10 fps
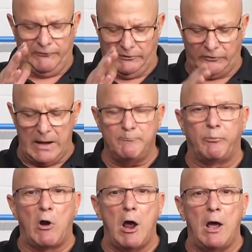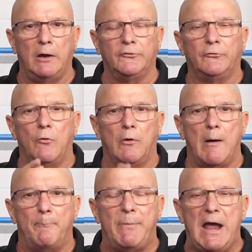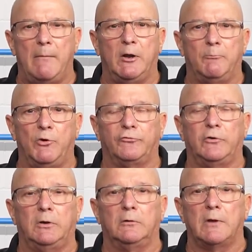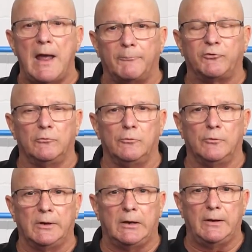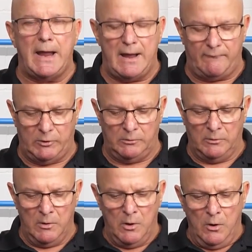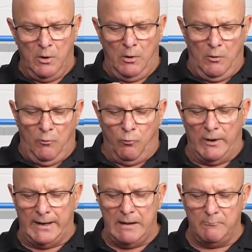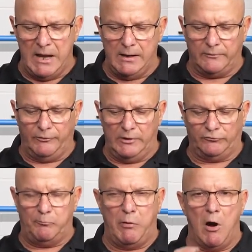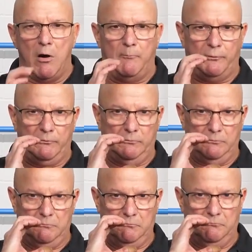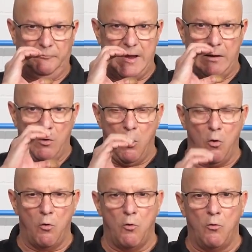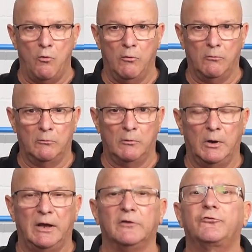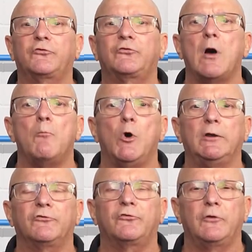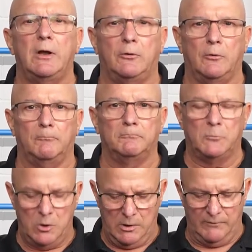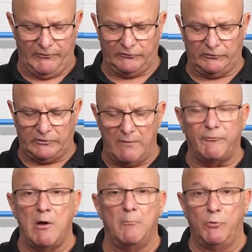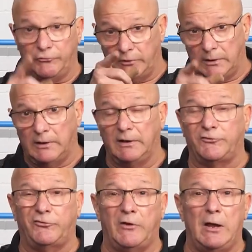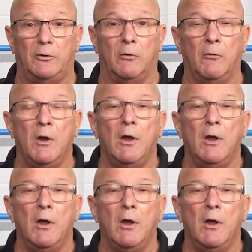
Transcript: it's a bronze or a Babbitt bushing, absolutely could have it. When they make this pump, that hole is somewhat center. If it's a Teflon bushing, it's center.